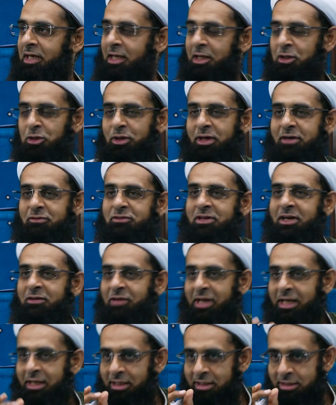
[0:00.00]
And you have to have
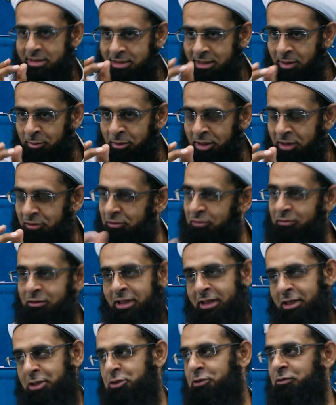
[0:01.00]
at least some love of
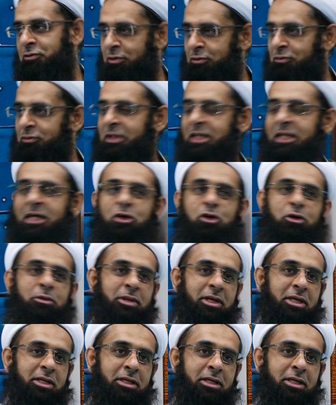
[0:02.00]
Allah to fulfill that
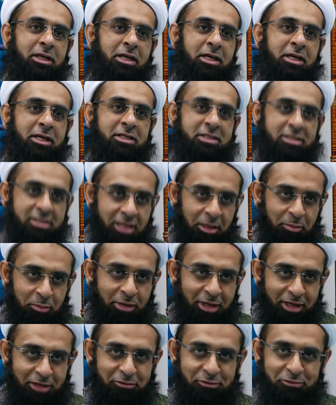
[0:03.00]
command, some
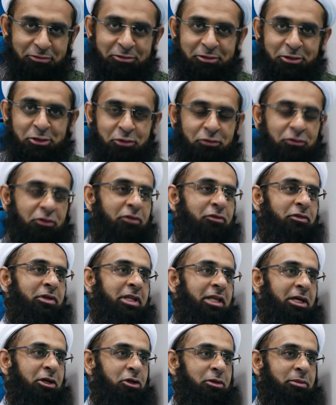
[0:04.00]
love to fulfill
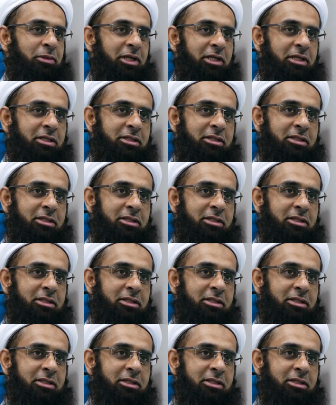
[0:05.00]
that command.